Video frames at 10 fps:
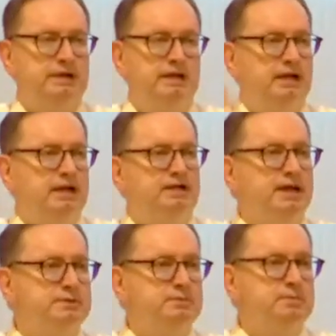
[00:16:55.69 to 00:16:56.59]
It, it
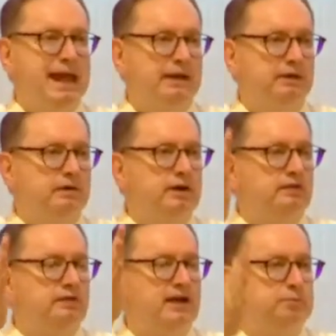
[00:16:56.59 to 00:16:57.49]
doesn't matter.
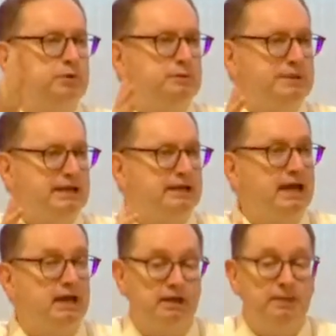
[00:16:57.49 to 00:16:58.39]
They put them in.
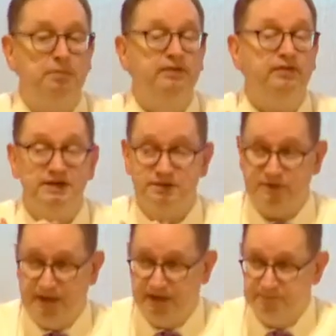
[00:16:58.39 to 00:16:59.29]
Now, a couple of things
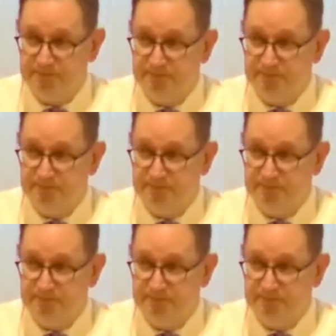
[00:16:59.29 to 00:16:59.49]
on that